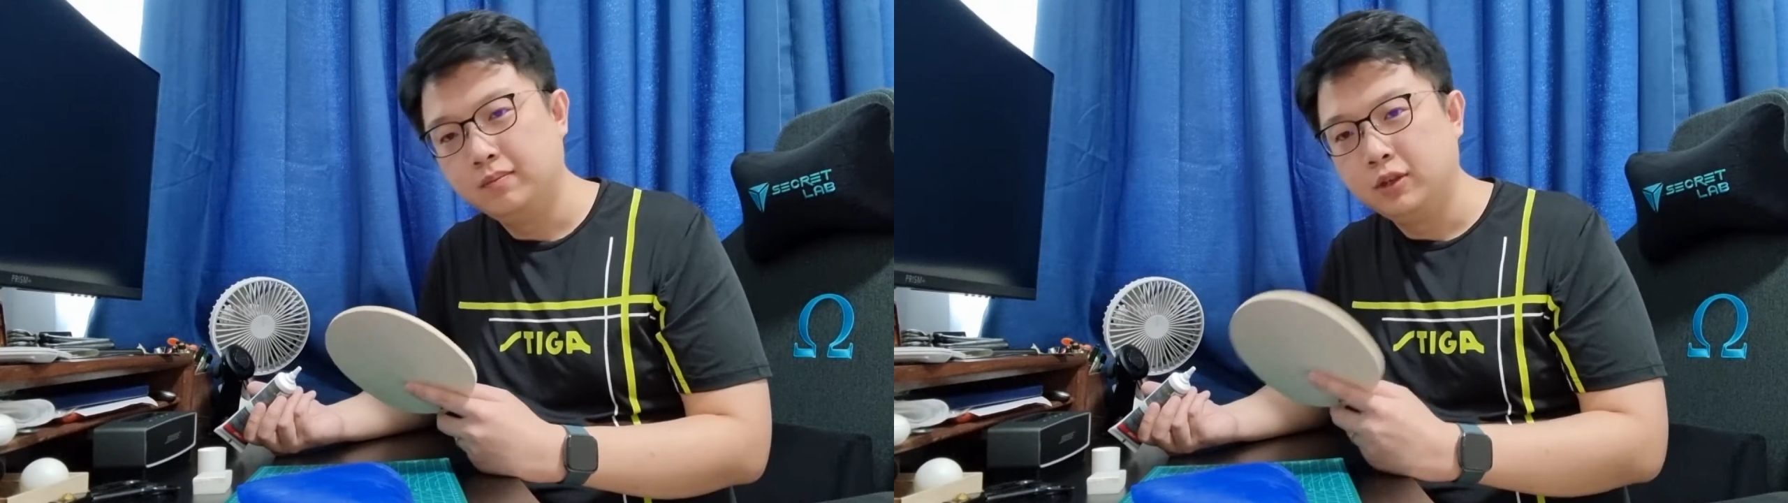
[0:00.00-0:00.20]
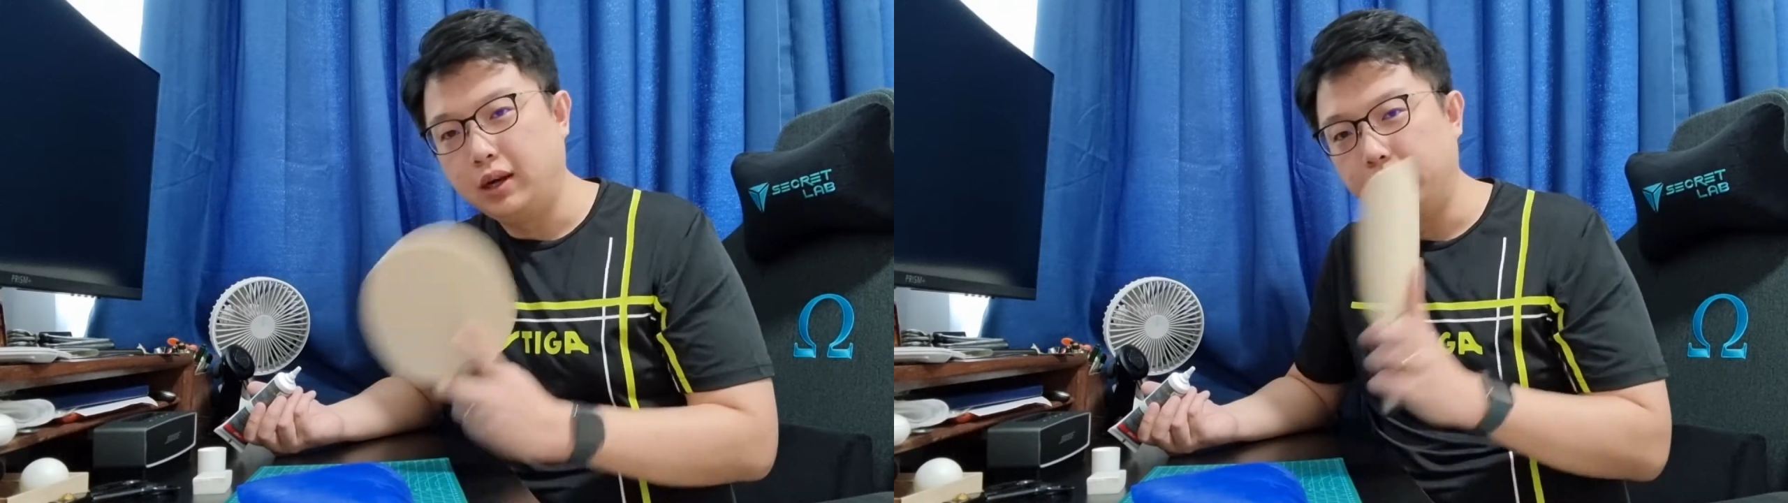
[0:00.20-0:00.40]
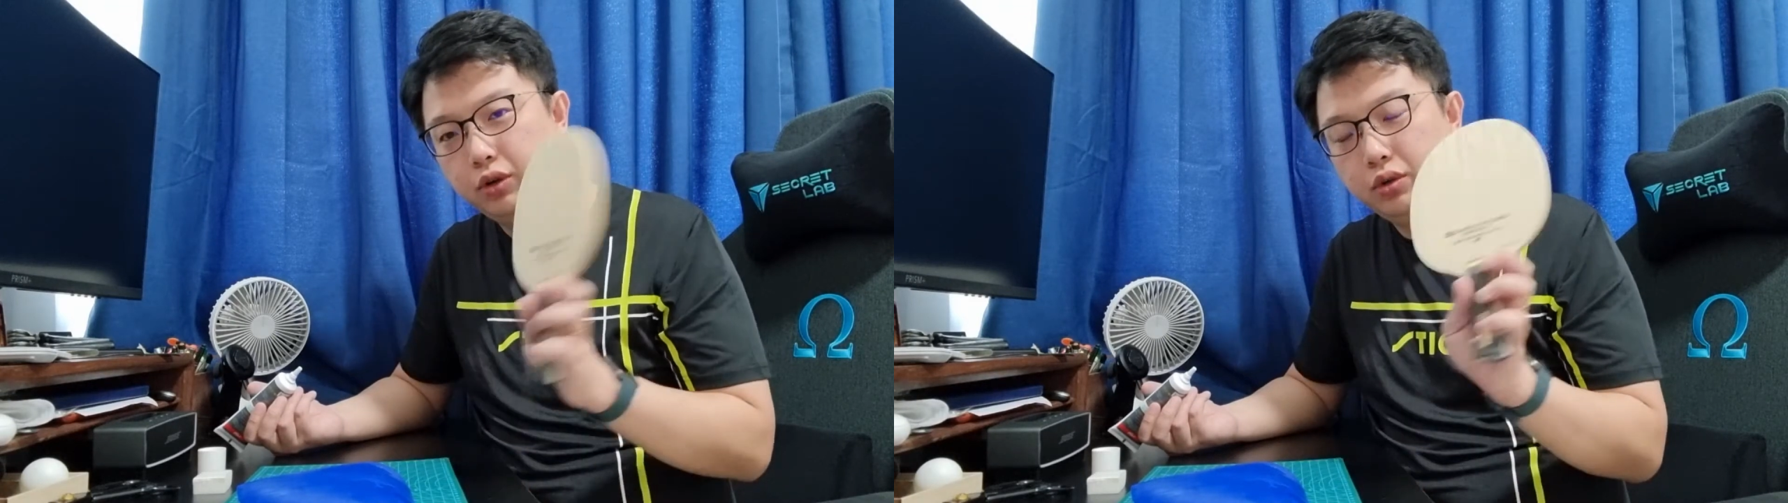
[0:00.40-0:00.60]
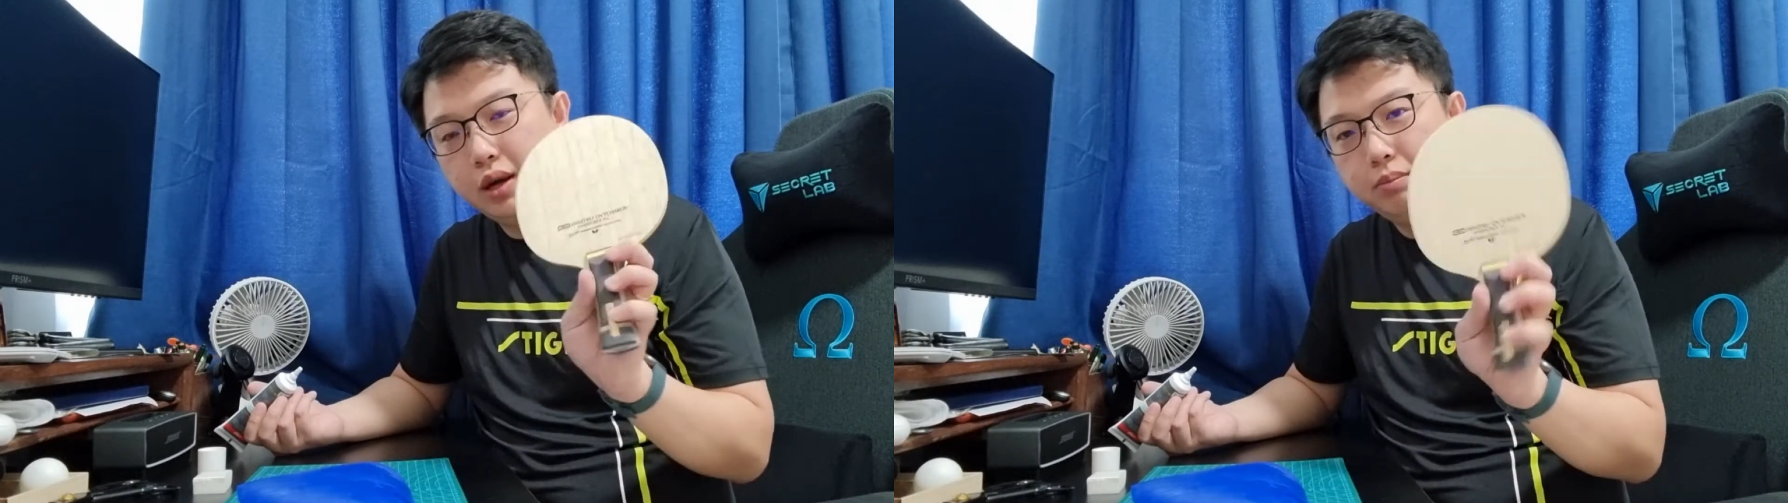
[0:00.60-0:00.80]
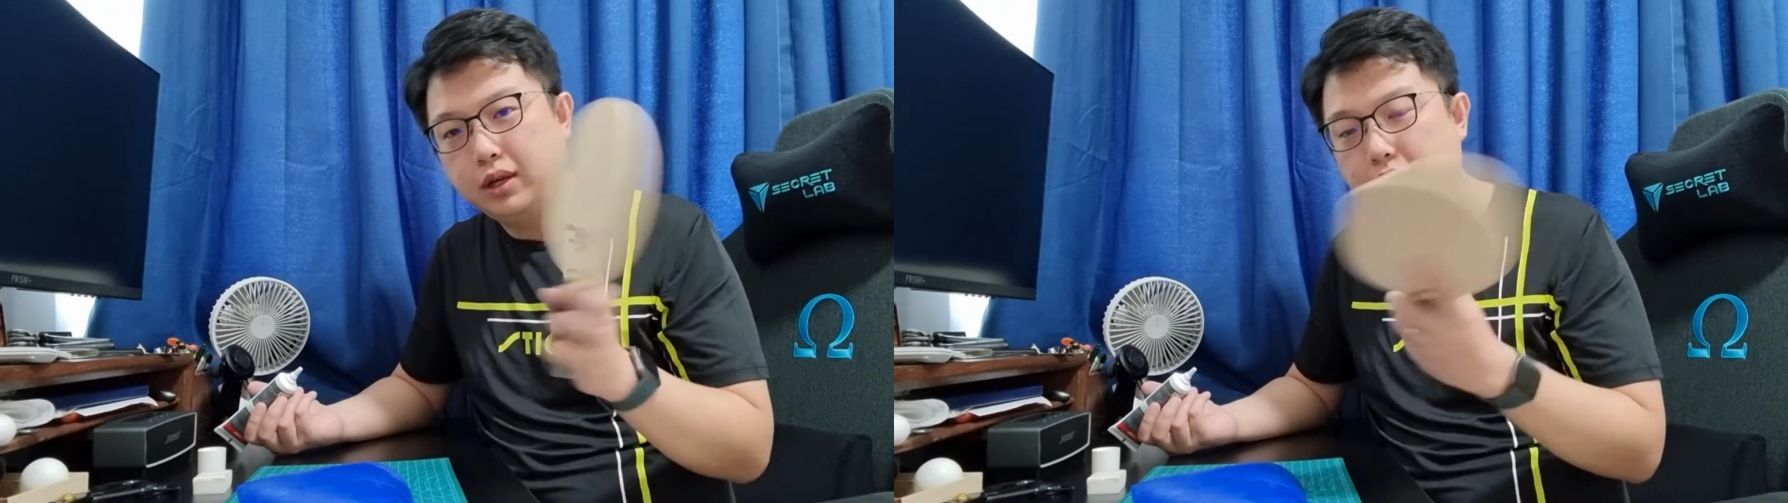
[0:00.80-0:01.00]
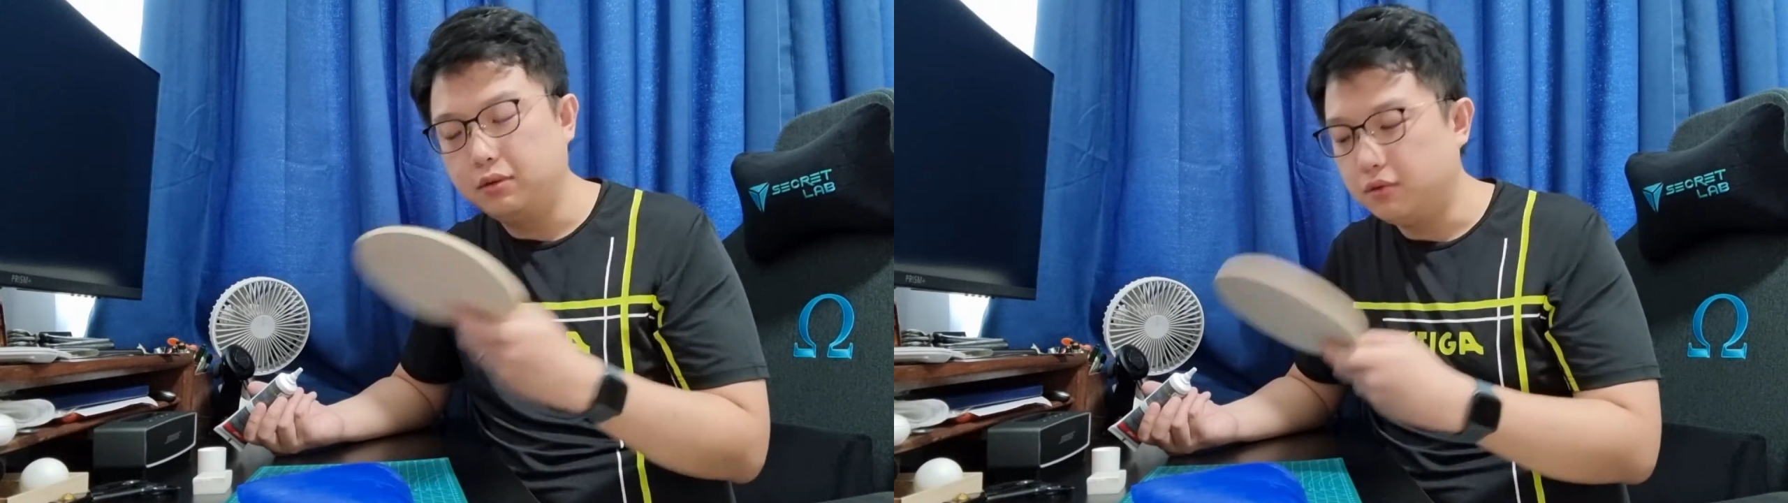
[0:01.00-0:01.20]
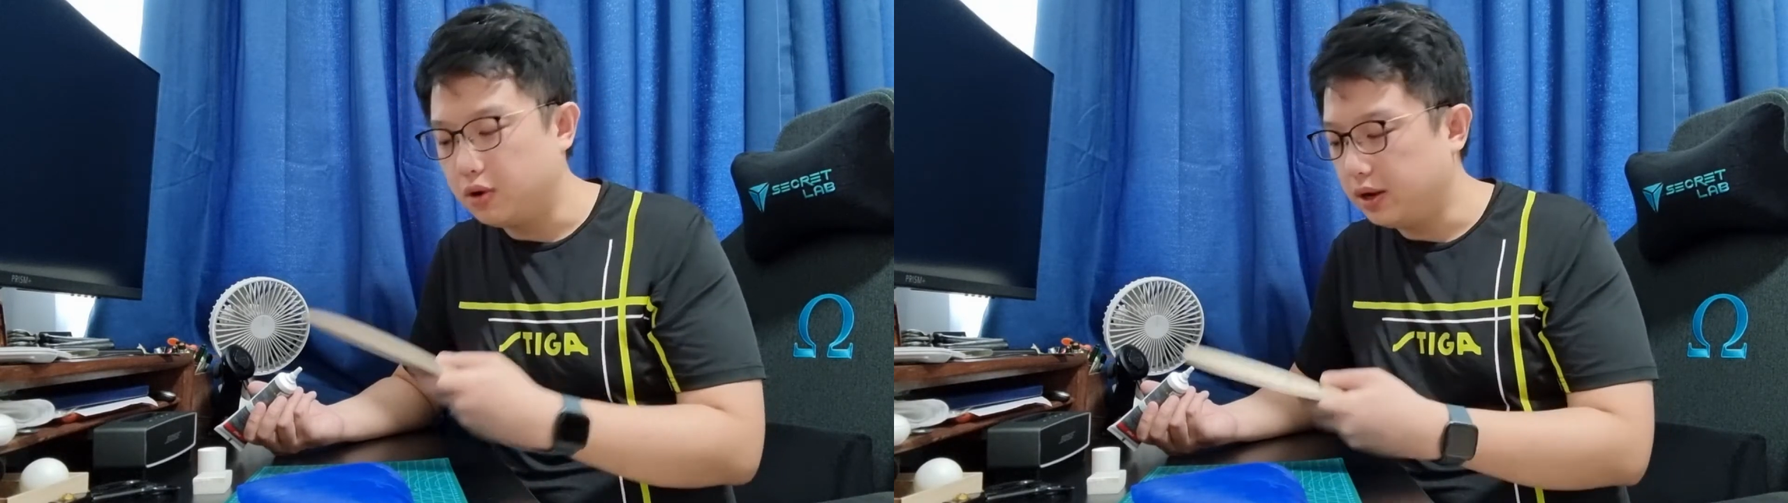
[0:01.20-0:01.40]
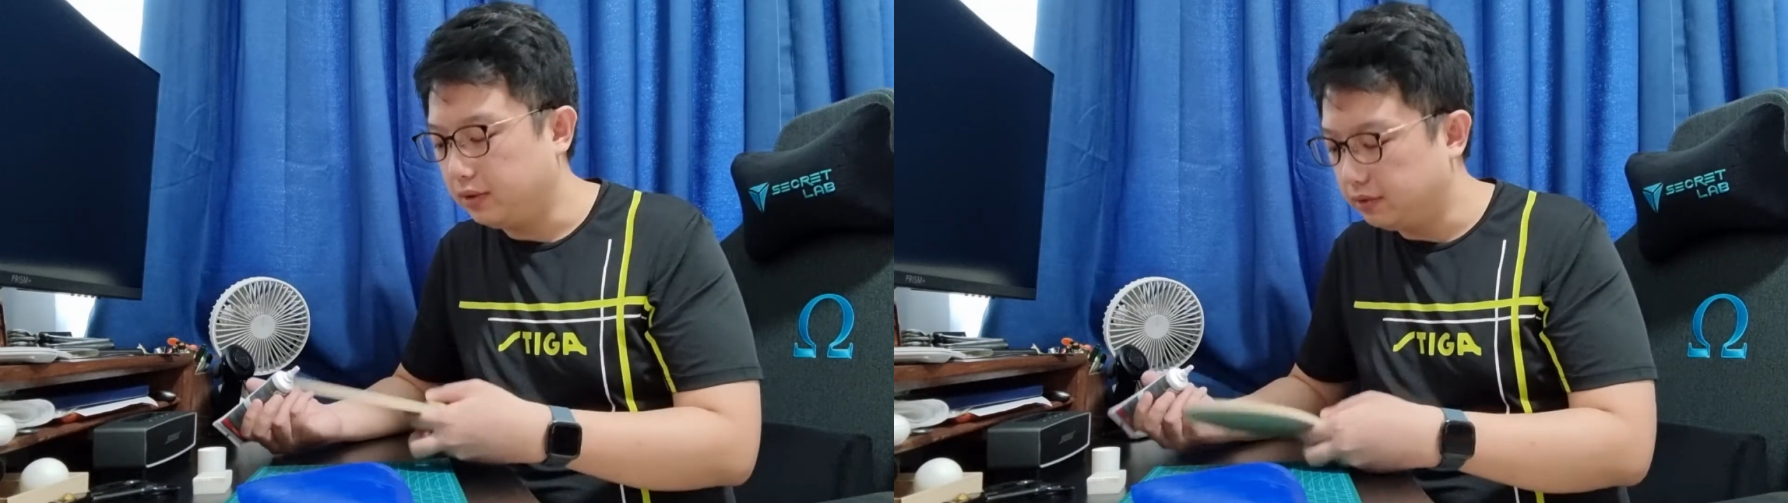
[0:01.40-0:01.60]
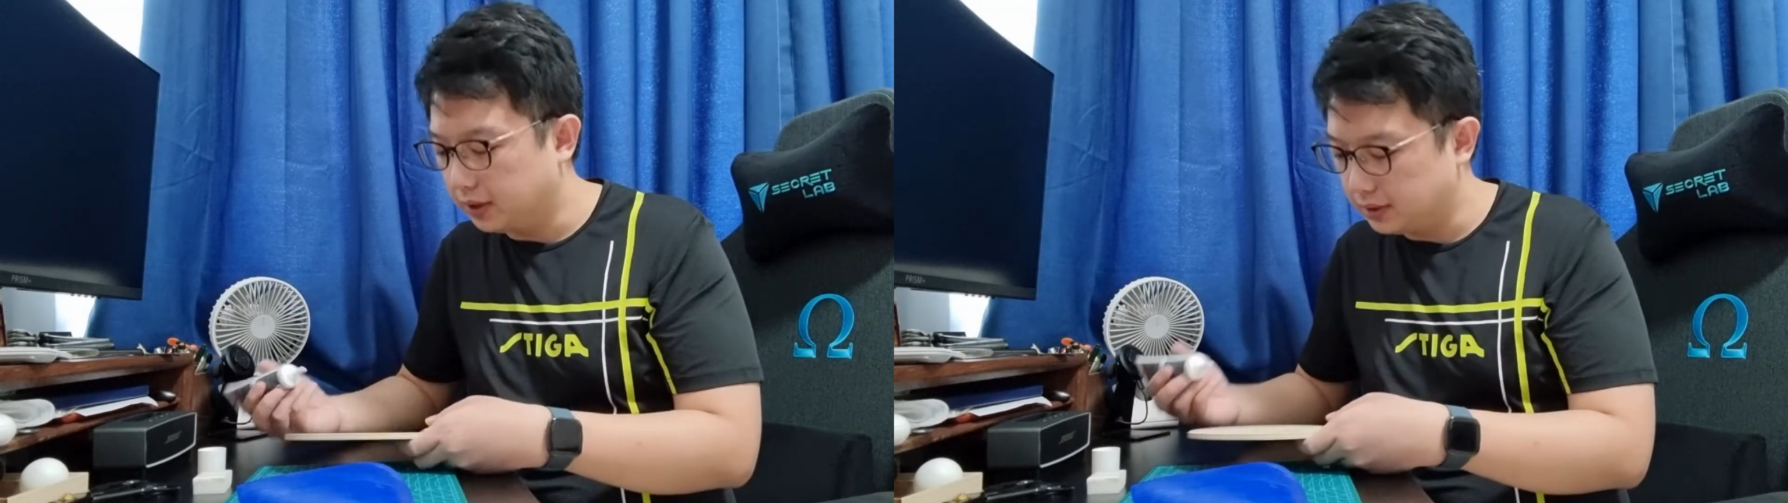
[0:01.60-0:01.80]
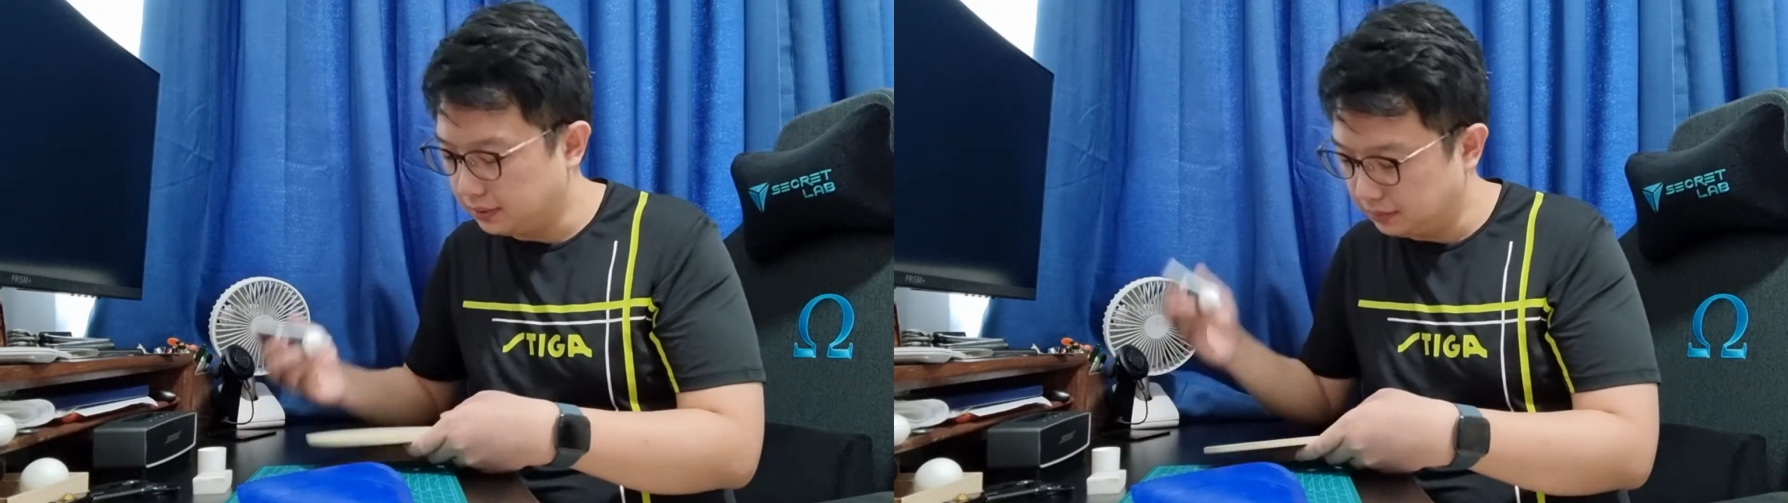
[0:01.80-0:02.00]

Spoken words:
I'm going to apply the forehand first.